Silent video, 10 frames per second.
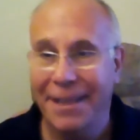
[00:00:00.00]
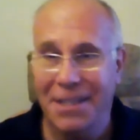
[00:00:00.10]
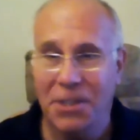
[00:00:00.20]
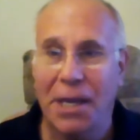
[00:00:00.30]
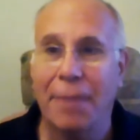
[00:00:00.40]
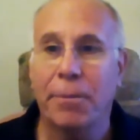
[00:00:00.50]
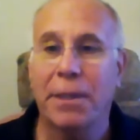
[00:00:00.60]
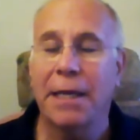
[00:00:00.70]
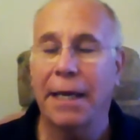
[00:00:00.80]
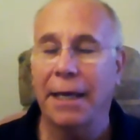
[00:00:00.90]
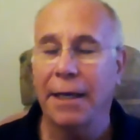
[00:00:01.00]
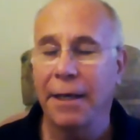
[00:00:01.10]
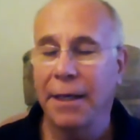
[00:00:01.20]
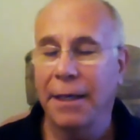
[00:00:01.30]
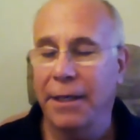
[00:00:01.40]
the same thing,
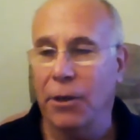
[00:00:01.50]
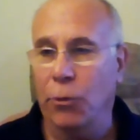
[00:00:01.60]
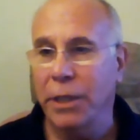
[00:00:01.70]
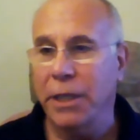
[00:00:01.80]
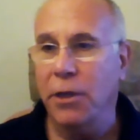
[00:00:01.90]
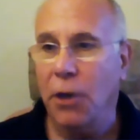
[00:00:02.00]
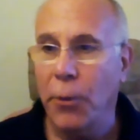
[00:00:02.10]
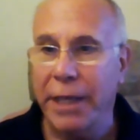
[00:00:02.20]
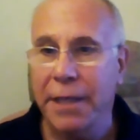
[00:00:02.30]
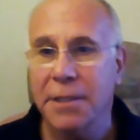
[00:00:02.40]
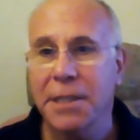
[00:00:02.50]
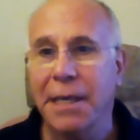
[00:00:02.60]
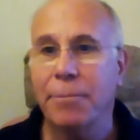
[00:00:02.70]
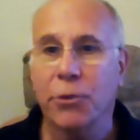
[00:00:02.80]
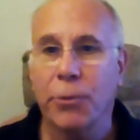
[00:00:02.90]
you know, really going in the
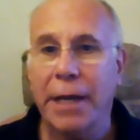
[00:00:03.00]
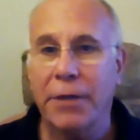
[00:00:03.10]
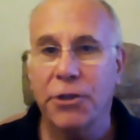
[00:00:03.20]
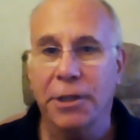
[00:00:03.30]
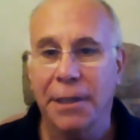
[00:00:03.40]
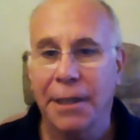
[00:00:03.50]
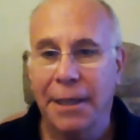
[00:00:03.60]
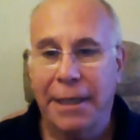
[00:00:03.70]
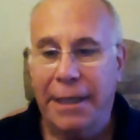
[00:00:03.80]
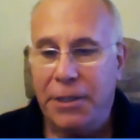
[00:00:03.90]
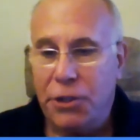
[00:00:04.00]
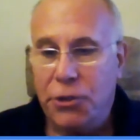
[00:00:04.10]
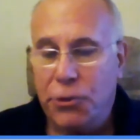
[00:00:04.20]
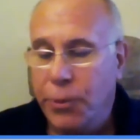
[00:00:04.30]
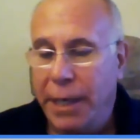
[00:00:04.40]
same direction, it
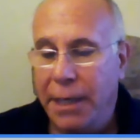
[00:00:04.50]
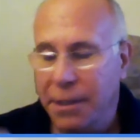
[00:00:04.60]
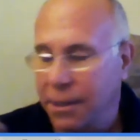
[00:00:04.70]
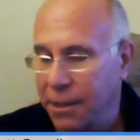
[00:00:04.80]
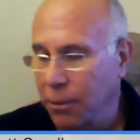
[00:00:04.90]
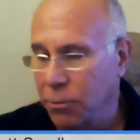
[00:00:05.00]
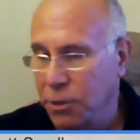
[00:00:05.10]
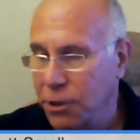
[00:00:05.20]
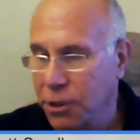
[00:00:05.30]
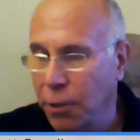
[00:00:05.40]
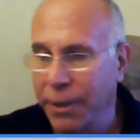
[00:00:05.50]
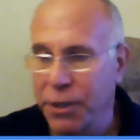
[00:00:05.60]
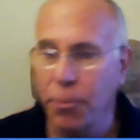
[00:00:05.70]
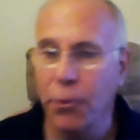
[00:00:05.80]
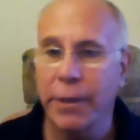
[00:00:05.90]
just creates, you know, so
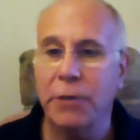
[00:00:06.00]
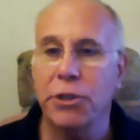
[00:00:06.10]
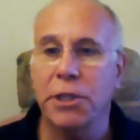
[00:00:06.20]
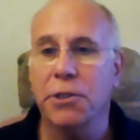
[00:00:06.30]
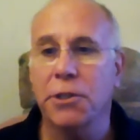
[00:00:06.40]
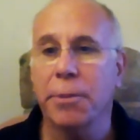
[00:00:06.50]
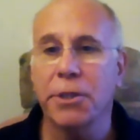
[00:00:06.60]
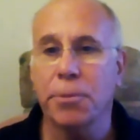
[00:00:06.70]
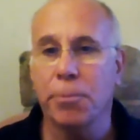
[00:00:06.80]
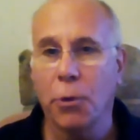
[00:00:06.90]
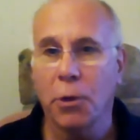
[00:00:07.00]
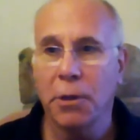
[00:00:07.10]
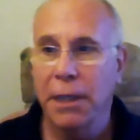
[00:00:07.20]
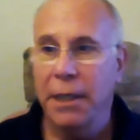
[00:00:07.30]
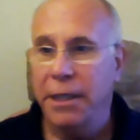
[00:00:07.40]
much more energy and so much
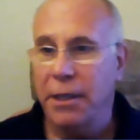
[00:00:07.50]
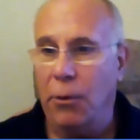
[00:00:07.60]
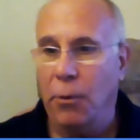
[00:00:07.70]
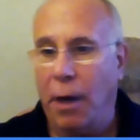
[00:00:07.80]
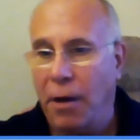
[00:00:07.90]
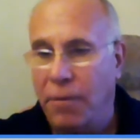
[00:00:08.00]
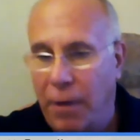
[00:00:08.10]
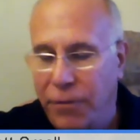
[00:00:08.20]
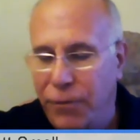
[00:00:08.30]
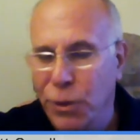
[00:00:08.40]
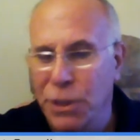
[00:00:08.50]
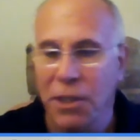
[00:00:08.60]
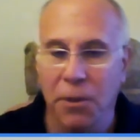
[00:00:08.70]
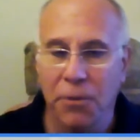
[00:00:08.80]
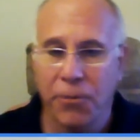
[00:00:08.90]
more, you know, of a
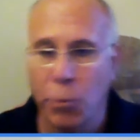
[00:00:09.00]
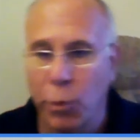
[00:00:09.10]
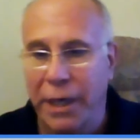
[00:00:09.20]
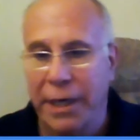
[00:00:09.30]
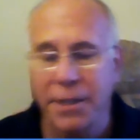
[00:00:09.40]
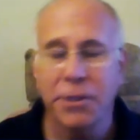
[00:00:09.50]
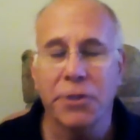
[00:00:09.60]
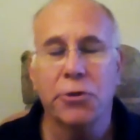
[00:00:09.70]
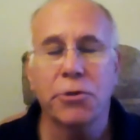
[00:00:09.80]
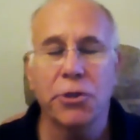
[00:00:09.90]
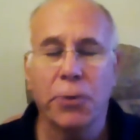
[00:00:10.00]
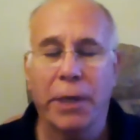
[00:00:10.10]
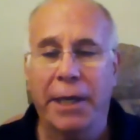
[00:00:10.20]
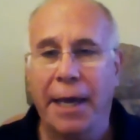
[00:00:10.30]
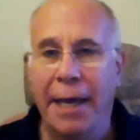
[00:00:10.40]
result from what it is that you're
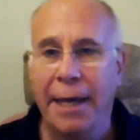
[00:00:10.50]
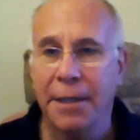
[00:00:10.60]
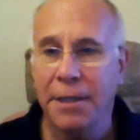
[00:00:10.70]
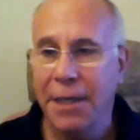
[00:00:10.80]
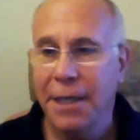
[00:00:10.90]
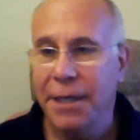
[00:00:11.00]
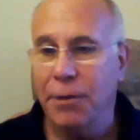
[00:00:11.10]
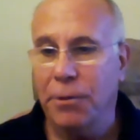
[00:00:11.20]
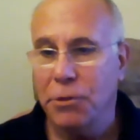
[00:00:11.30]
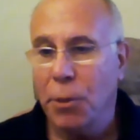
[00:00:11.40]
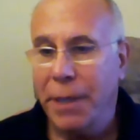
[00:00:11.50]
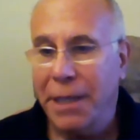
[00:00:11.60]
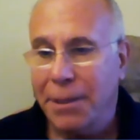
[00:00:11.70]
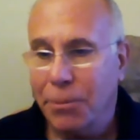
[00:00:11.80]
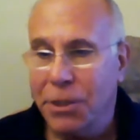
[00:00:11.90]
doing. And you know, there
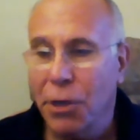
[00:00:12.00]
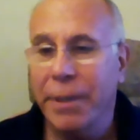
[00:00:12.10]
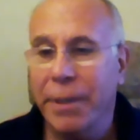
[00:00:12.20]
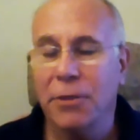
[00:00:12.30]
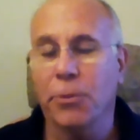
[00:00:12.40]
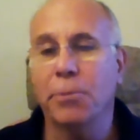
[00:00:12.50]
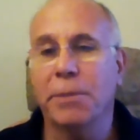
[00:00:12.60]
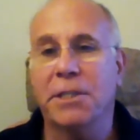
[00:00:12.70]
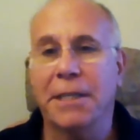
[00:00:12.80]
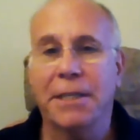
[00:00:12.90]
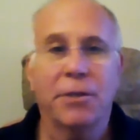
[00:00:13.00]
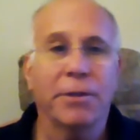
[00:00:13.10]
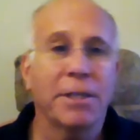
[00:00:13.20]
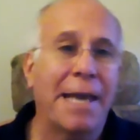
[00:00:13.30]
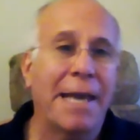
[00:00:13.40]
was nobody in the room that said, you know,
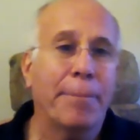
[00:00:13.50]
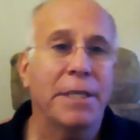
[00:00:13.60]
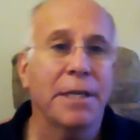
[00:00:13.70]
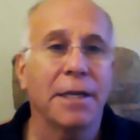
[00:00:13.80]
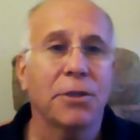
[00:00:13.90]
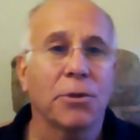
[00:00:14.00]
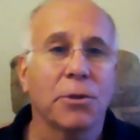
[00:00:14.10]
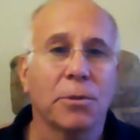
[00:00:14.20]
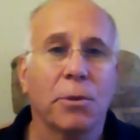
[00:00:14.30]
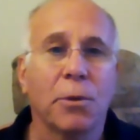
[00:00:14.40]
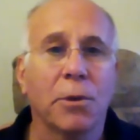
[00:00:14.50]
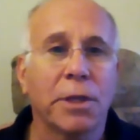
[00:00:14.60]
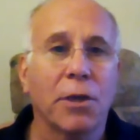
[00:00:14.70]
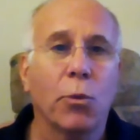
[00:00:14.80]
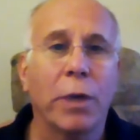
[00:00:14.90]
this can't be done, or
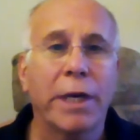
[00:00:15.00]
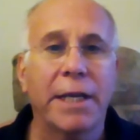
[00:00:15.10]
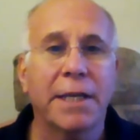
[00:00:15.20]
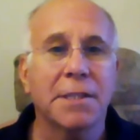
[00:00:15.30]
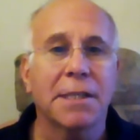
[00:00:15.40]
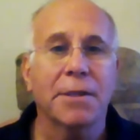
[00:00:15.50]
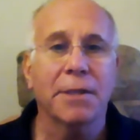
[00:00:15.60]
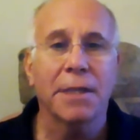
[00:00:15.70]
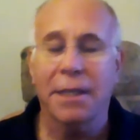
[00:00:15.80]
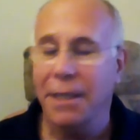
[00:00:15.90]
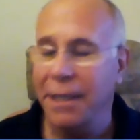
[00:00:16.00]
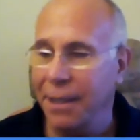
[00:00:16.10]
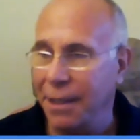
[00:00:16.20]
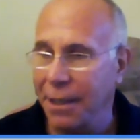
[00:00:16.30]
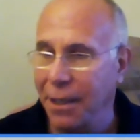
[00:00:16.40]
you know, what it is that
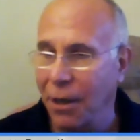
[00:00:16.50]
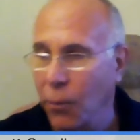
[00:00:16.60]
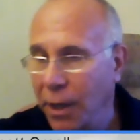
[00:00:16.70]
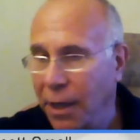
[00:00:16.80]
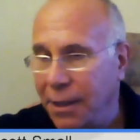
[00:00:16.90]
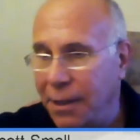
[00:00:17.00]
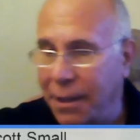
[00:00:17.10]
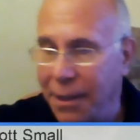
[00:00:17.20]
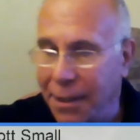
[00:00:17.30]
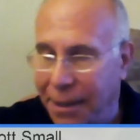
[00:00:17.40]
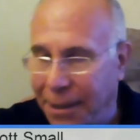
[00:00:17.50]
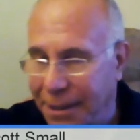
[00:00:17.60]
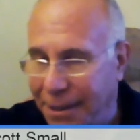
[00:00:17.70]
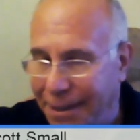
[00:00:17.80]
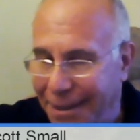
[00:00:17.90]
you know,
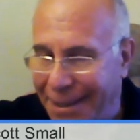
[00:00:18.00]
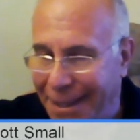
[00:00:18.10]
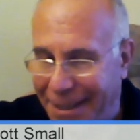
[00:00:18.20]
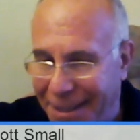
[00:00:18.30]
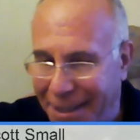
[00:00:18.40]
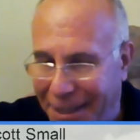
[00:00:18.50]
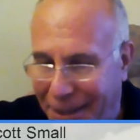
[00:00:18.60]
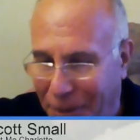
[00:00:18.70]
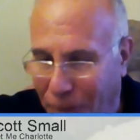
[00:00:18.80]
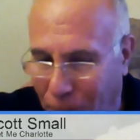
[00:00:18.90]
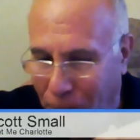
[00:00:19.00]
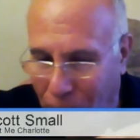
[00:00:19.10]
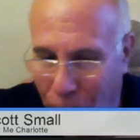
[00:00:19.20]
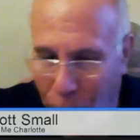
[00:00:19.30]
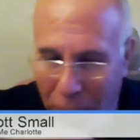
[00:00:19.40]
that you know,
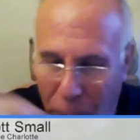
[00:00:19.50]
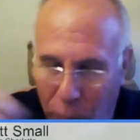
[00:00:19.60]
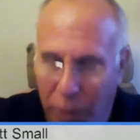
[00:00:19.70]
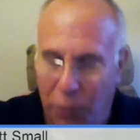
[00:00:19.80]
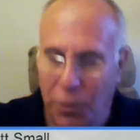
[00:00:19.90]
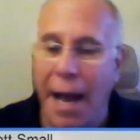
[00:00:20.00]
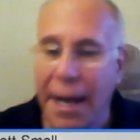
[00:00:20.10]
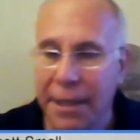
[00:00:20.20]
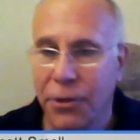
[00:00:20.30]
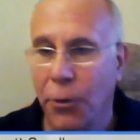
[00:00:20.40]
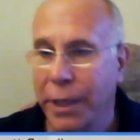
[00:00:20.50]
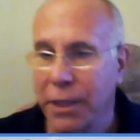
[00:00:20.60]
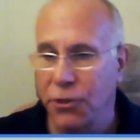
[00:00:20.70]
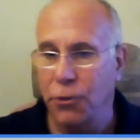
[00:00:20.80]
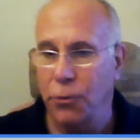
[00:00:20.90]
we're not going
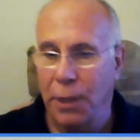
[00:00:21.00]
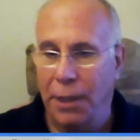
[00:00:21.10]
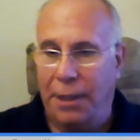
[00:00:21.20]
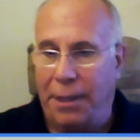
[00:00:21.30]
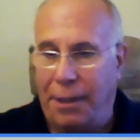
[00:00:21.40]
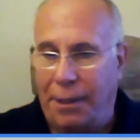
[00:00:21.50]
to, you